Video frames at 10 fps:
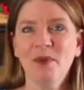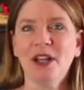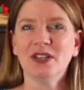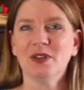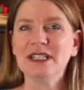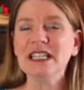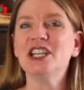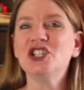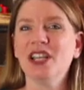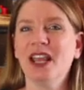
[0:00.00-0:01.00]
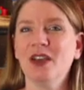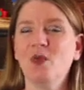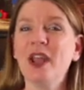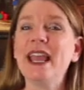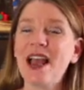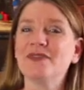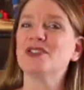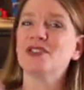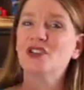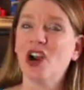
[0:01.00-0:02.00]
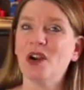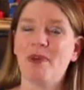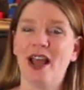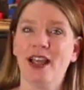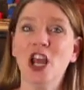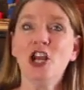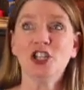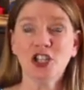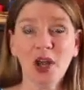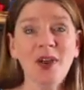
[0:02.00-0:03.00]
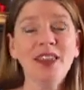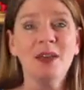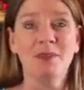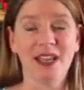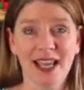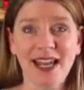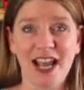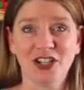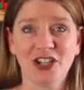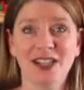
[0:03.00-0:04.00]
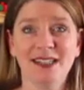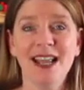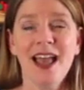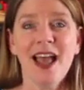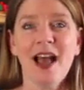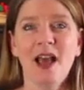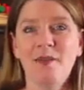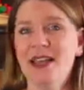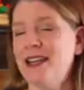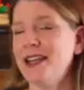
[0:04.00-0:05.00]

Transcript: But as we're teaching it, we have to start by showing them the connections in a